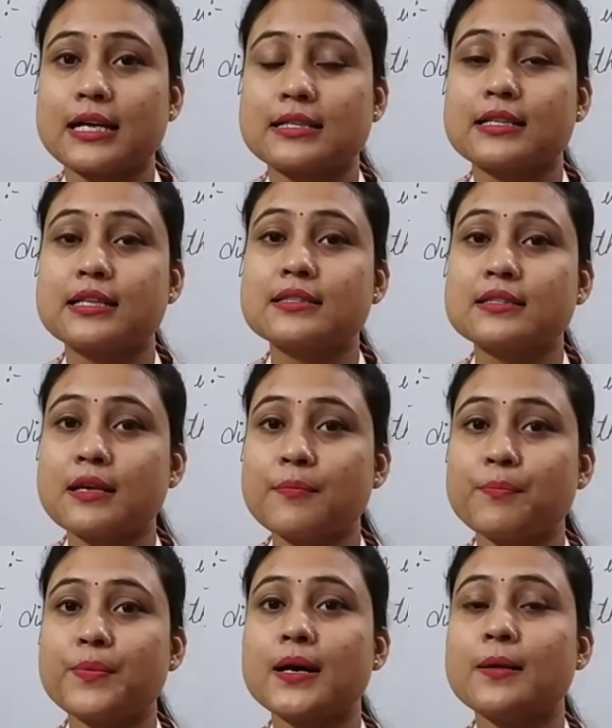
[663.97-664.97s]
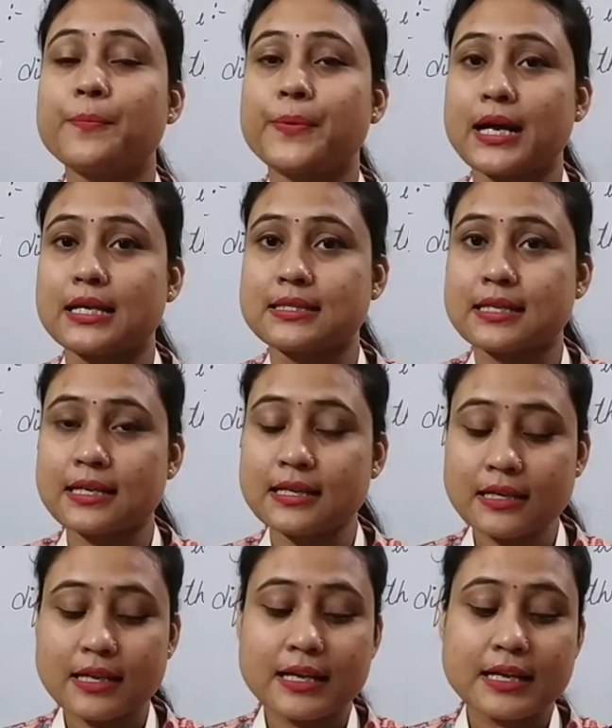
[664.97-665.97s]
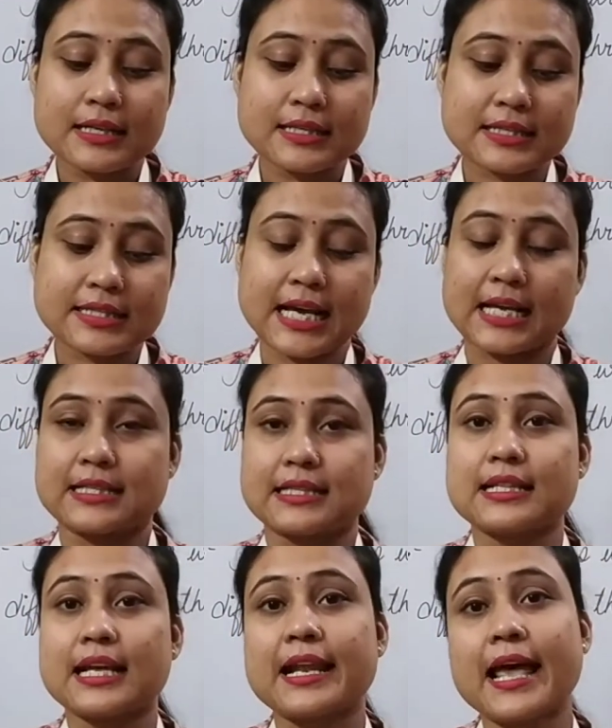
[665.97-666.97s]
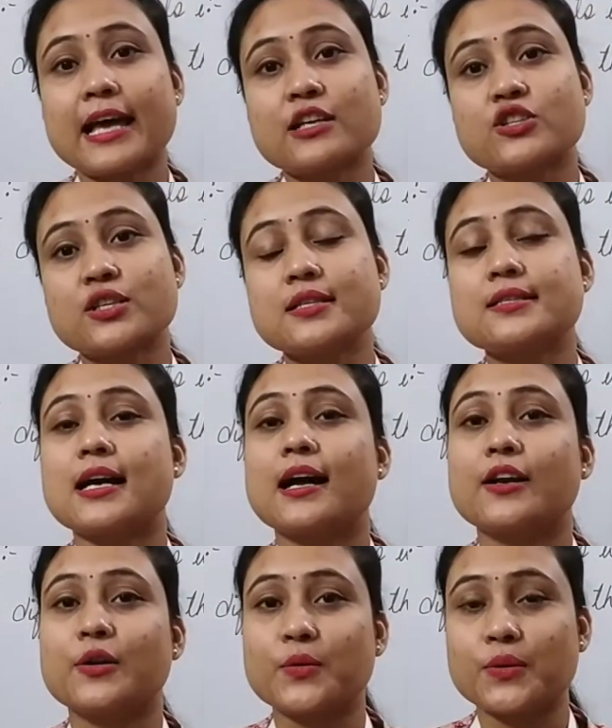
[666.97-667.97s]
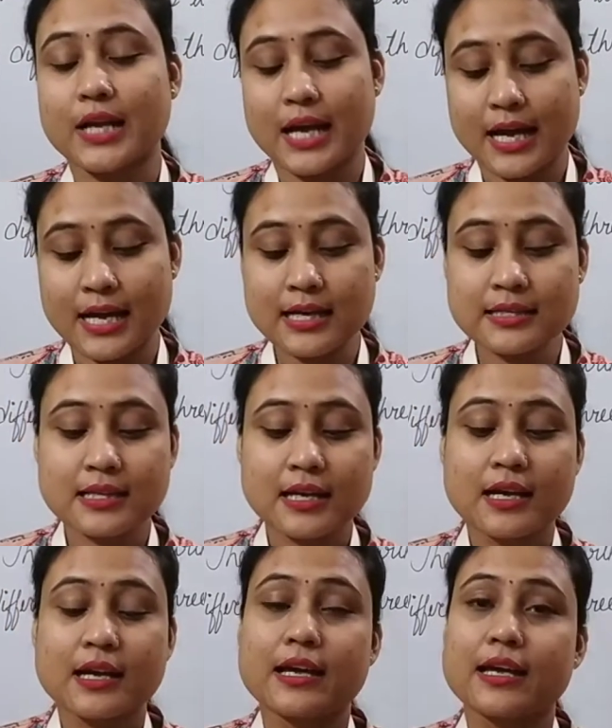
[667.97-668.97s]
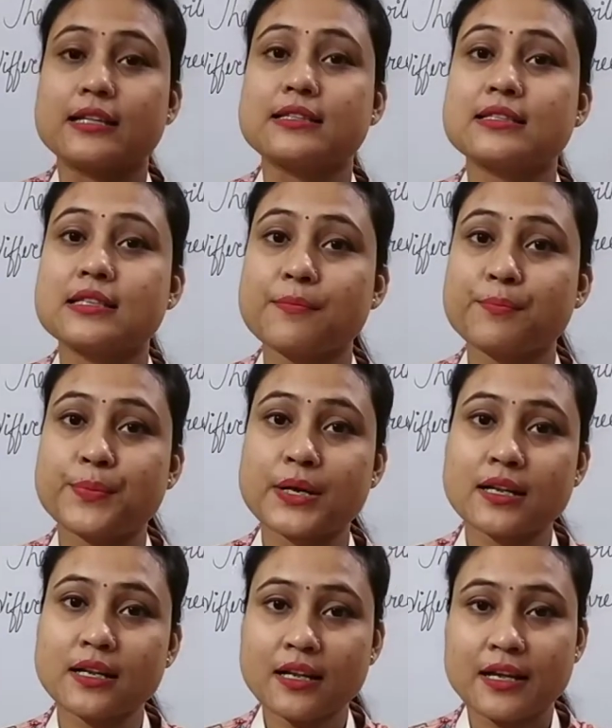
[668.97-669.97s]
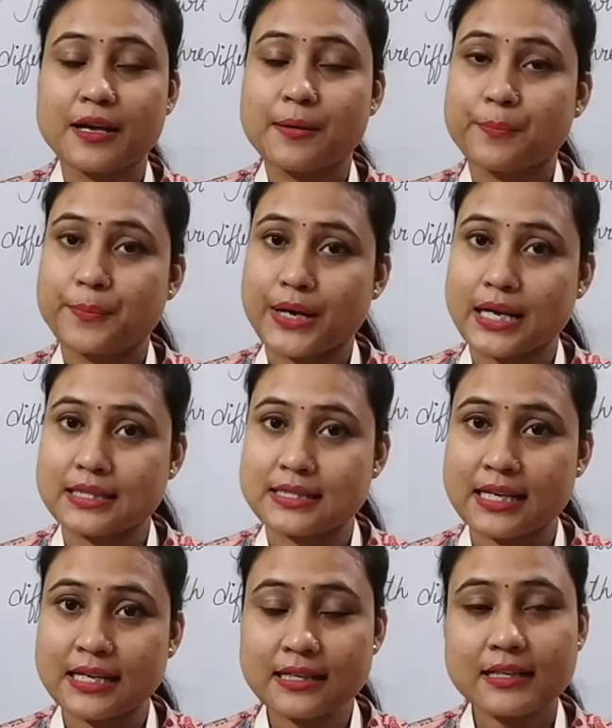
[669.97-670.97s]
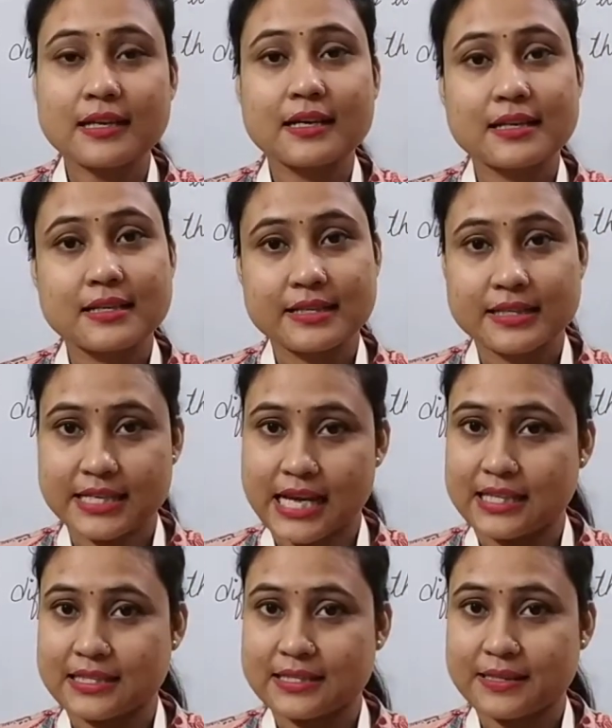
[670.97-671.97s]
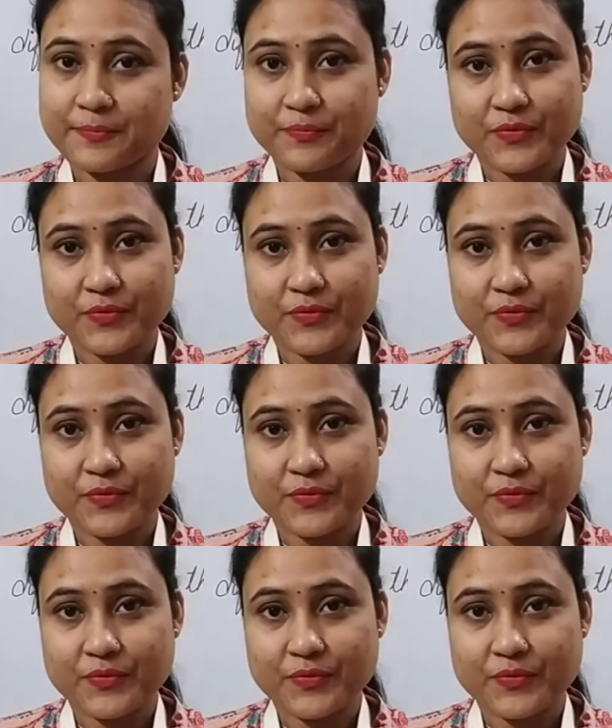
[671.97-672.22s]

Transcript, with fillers: as the simple present tense. That actions are known as in simple present tense.